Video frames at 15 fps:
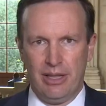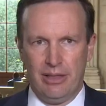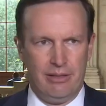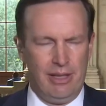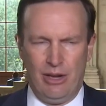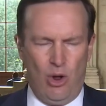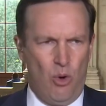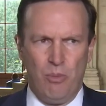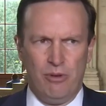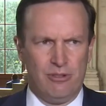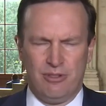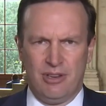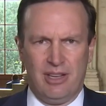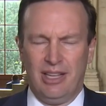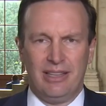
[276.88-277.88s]
that, that
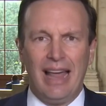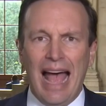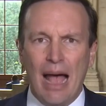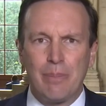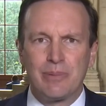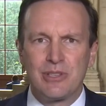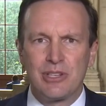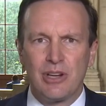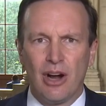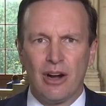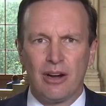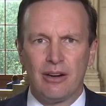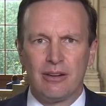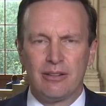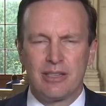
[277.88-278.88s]
almost collapsed
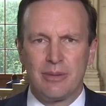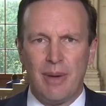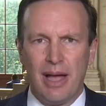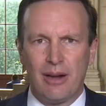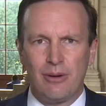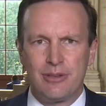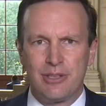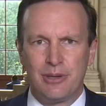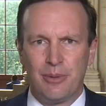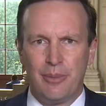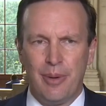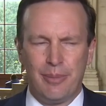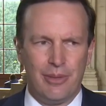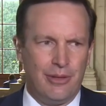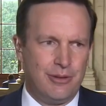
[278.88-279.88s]
our democracy.
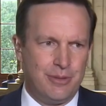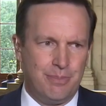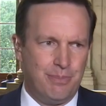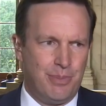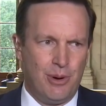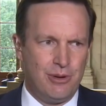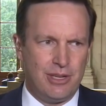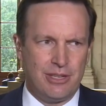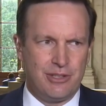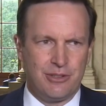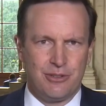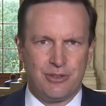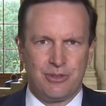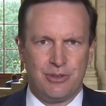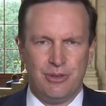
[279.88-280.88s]
Remember, those
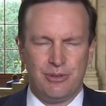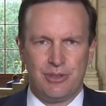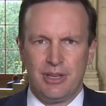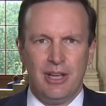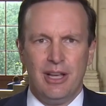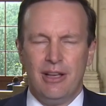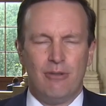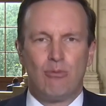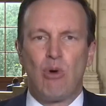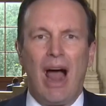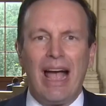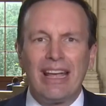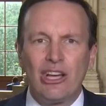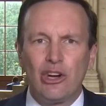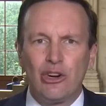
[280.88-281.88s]
protesters, those
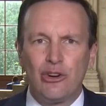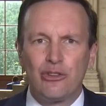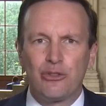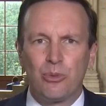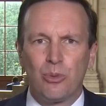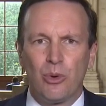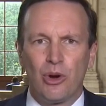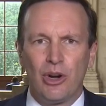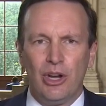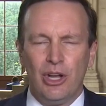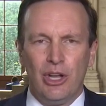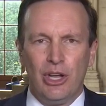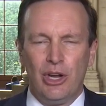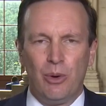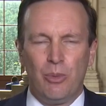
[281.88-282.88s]
rioters were,
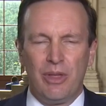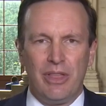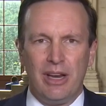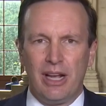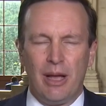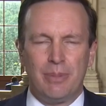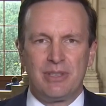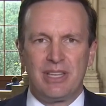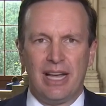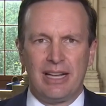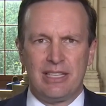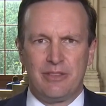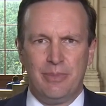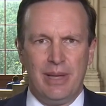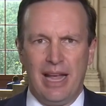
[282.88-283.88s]
you know, within a couple
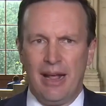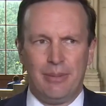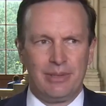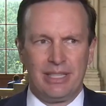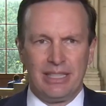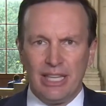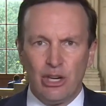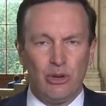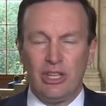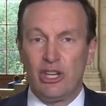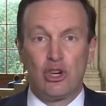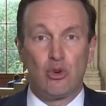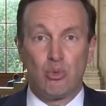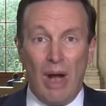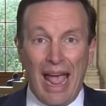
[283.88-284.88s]
seconds of being able to literally
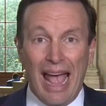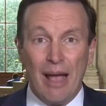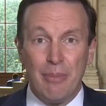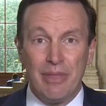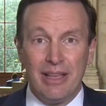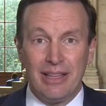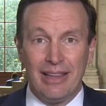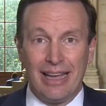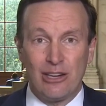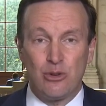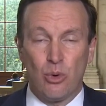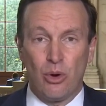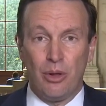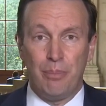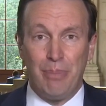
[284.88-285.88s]
grab the
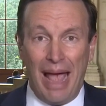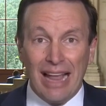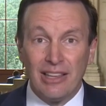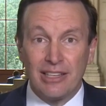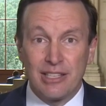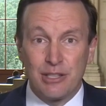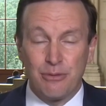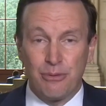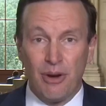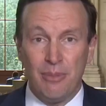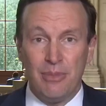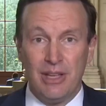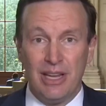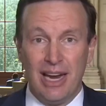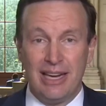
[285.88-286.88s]
electoral ballots
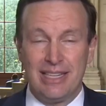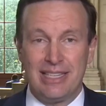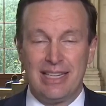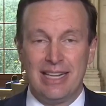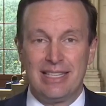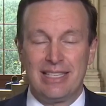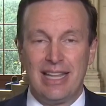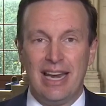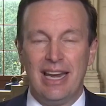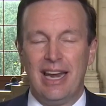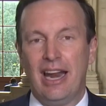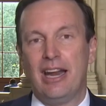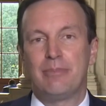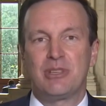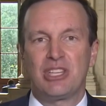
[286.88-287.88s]
from the United States
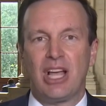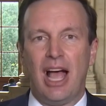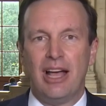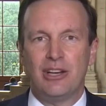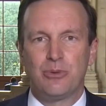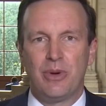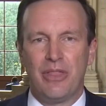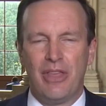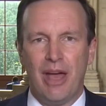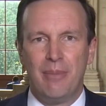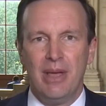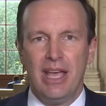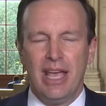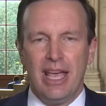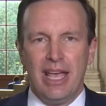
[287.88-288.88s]
Senate and abscond with
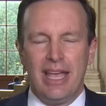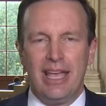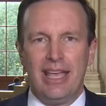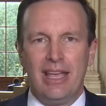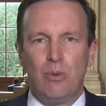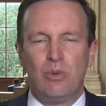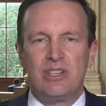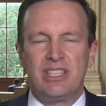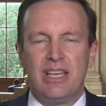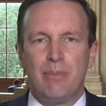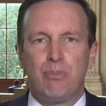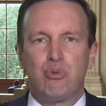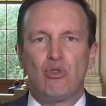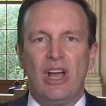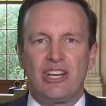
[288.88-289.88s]
them. It, it was the
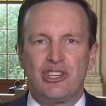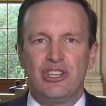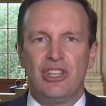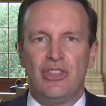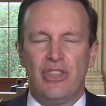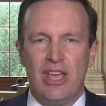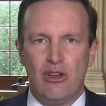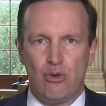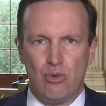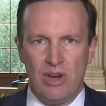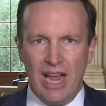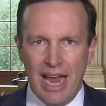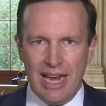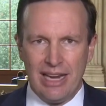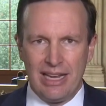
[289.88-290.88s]
impression that they
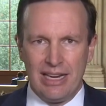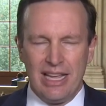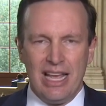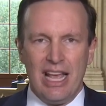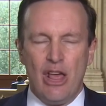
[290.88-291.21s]
created